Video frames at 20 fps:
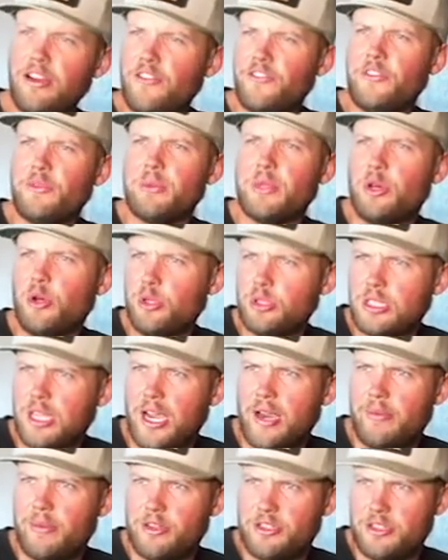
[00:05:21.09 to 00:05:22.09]
I learned from the
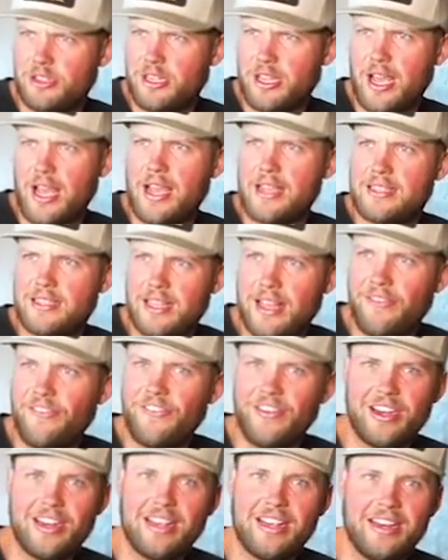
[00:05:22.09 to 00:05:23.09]
old timers, you guys.
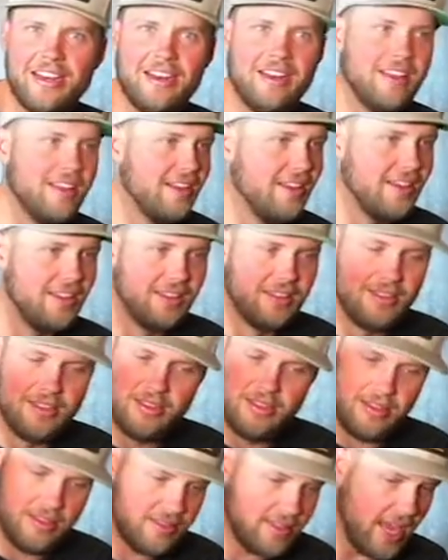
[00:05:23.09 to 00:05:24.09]
They freaking,
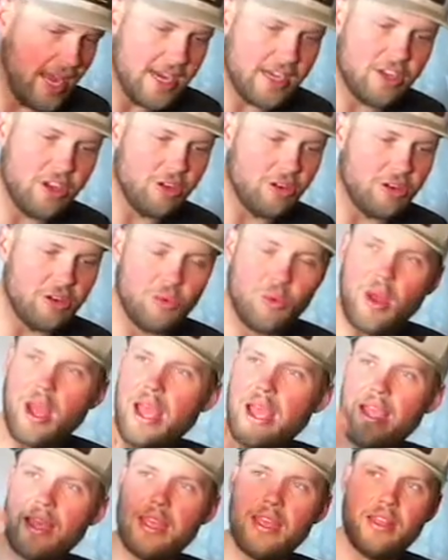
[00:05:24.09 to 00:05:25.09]
they do it a
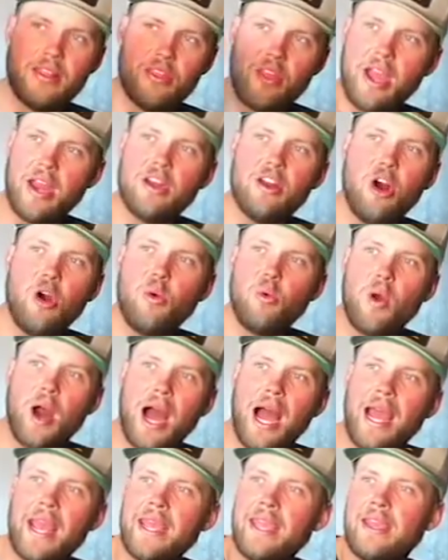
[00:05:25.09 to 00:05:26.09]
way, they know
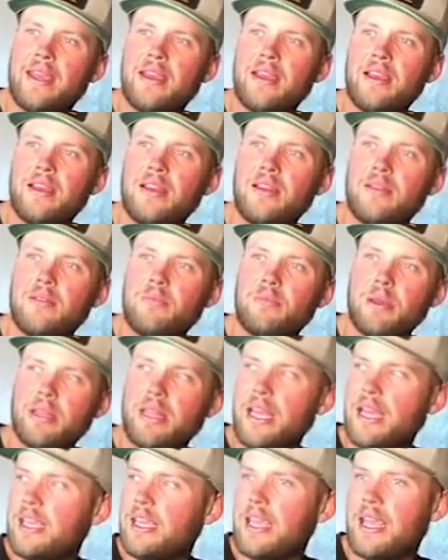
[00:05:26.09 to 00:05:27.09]
why,
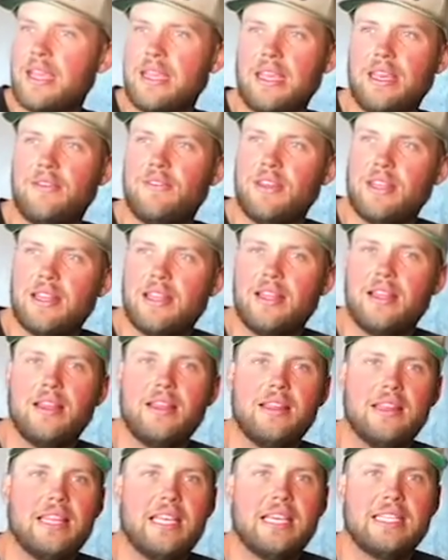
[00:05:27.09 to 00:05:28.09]
but they can't give you
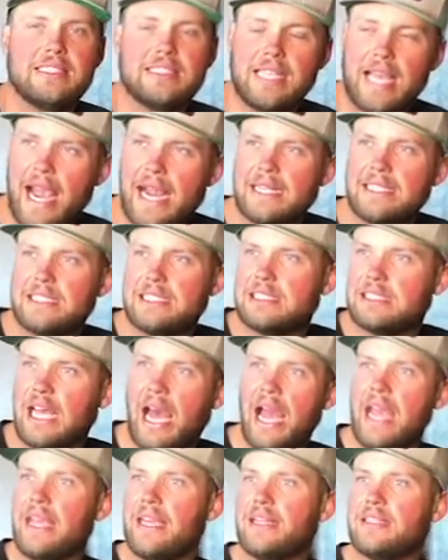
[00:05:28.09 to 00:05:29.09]
the exact
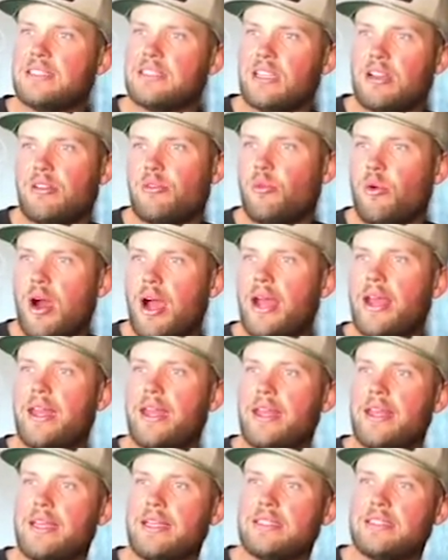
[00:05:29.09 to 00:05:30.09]
science on
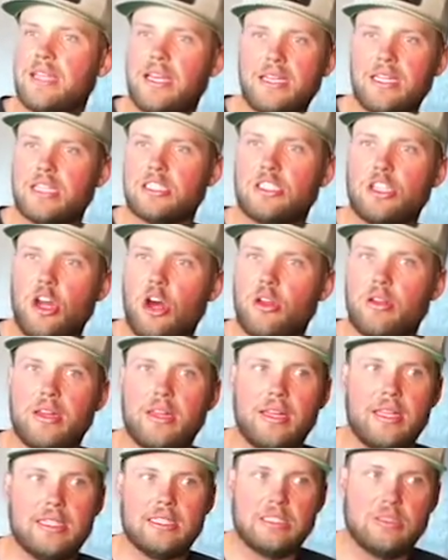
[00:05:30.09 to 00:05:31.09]
why it is. They just
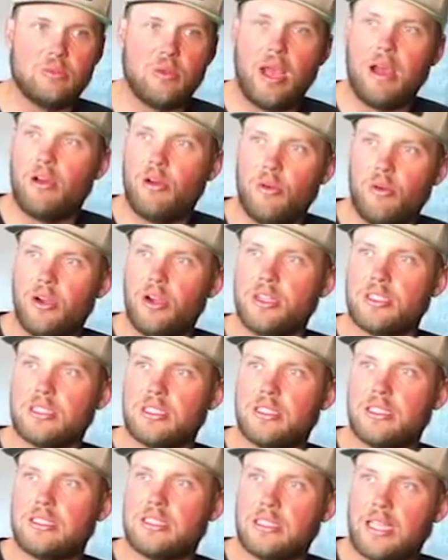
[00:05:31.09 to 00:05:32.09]
know that this is how it
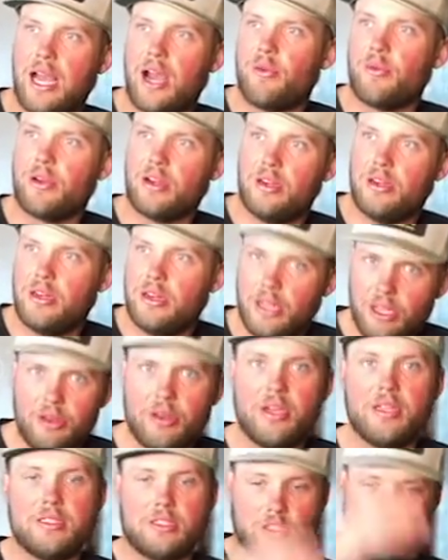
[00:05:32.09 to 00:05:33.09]
works and this is how we're gonna
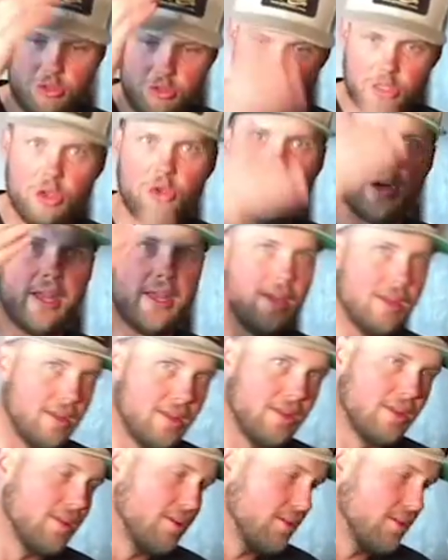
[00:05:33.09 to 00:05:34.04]
do it. So do it.